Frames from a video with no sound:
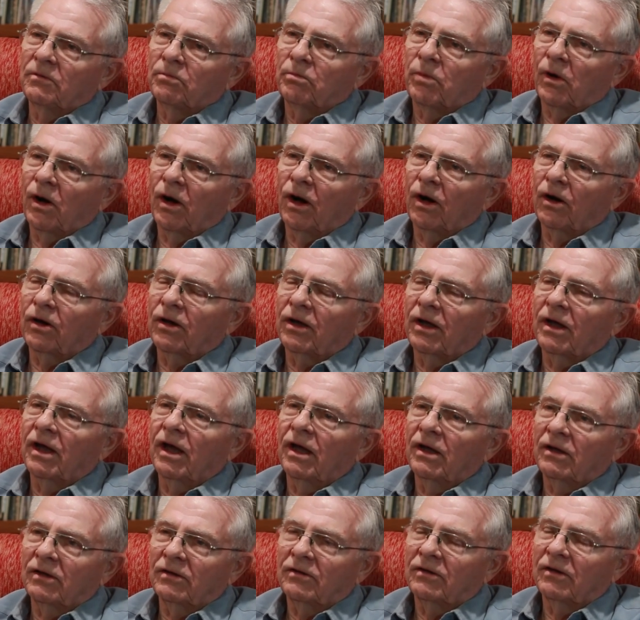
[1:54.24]
park
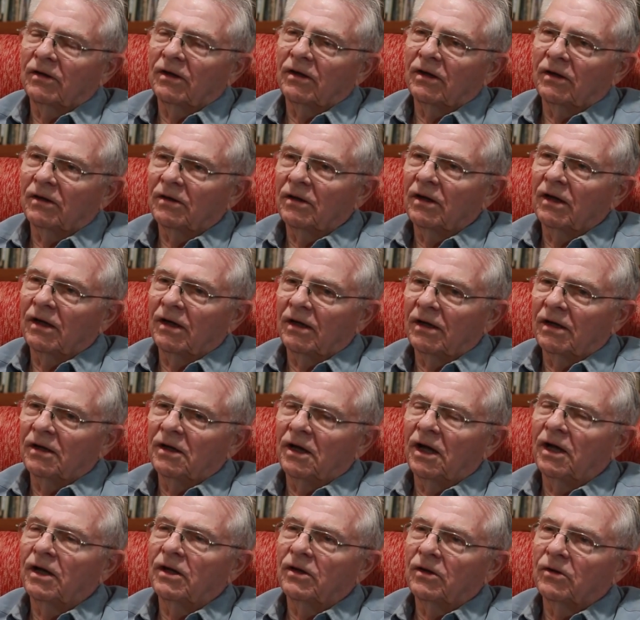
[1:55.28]
at
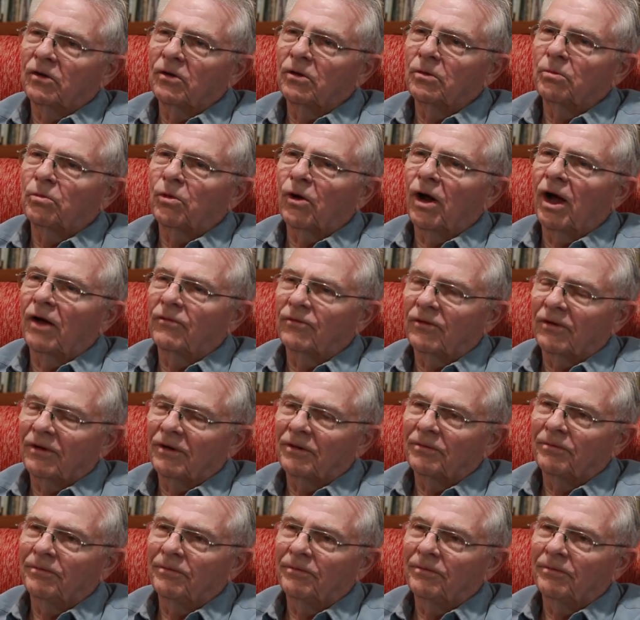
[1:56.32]
a good profit.